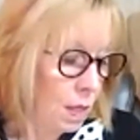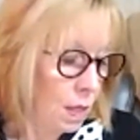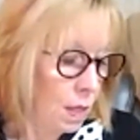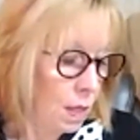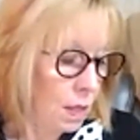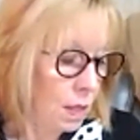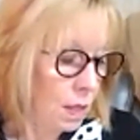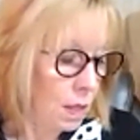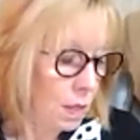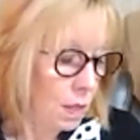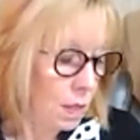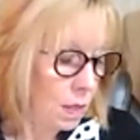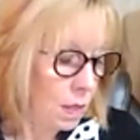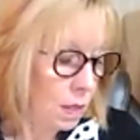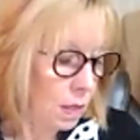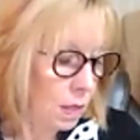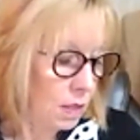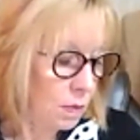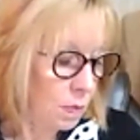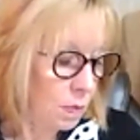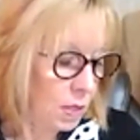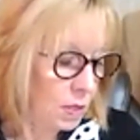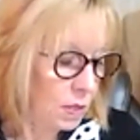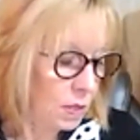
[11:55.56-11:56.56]

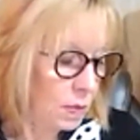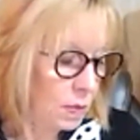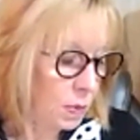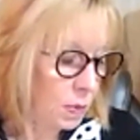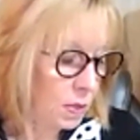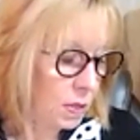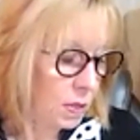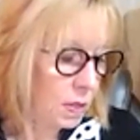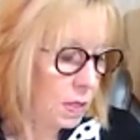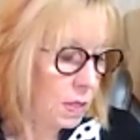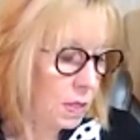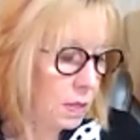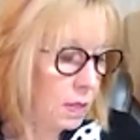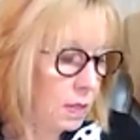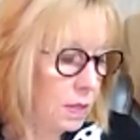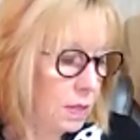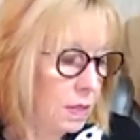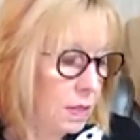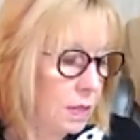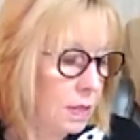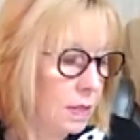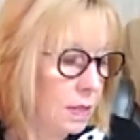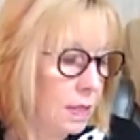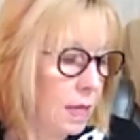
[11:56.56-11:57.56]
Lost my space here.
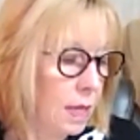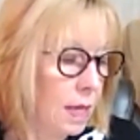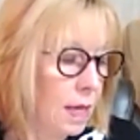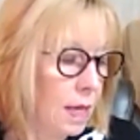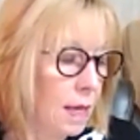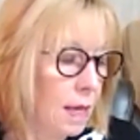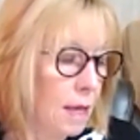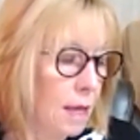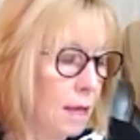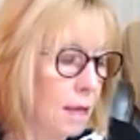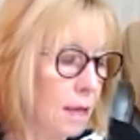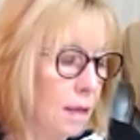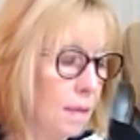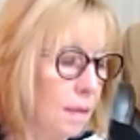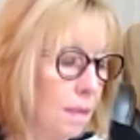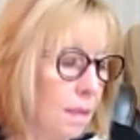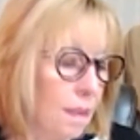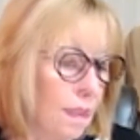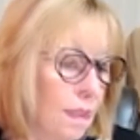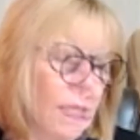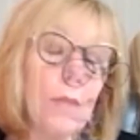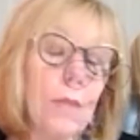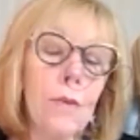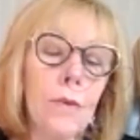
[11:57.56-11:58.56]

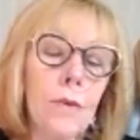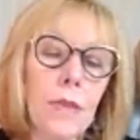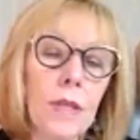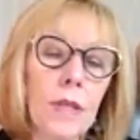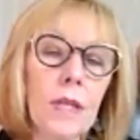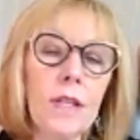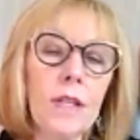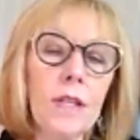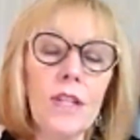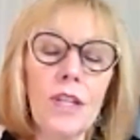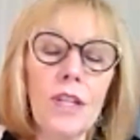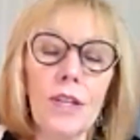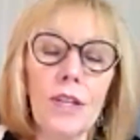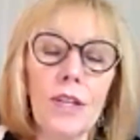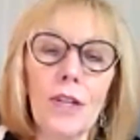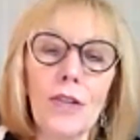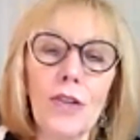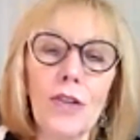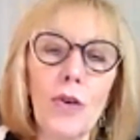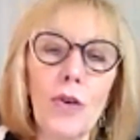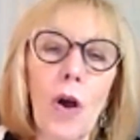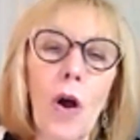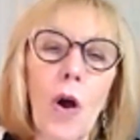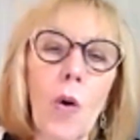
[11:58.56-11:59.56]
The other thing
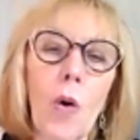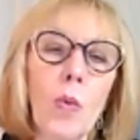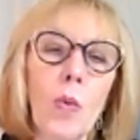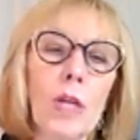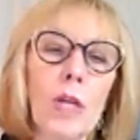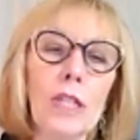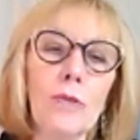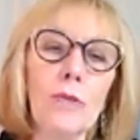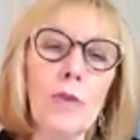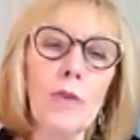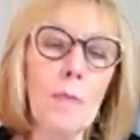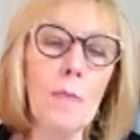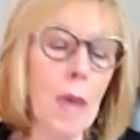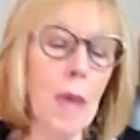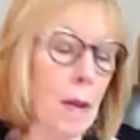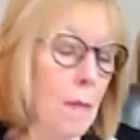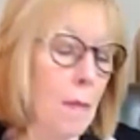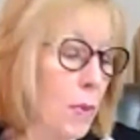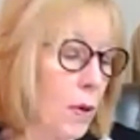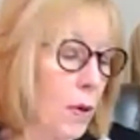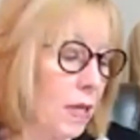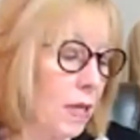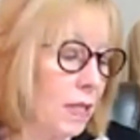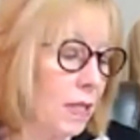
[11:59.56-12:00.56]
to always
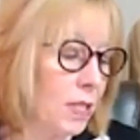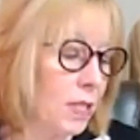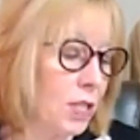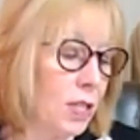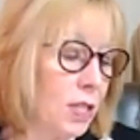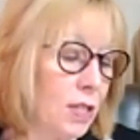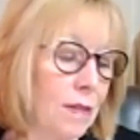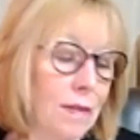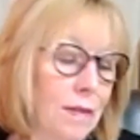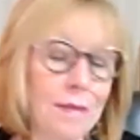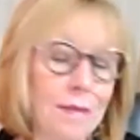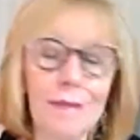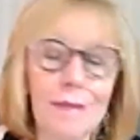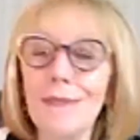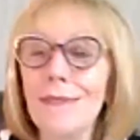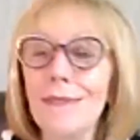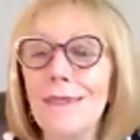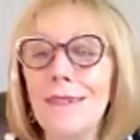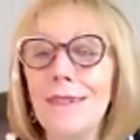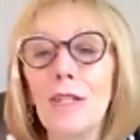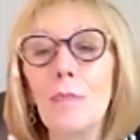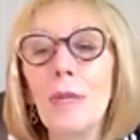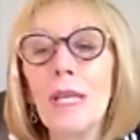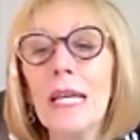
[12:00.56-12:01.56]
remember is
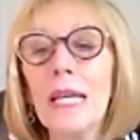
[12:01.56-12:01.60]
to be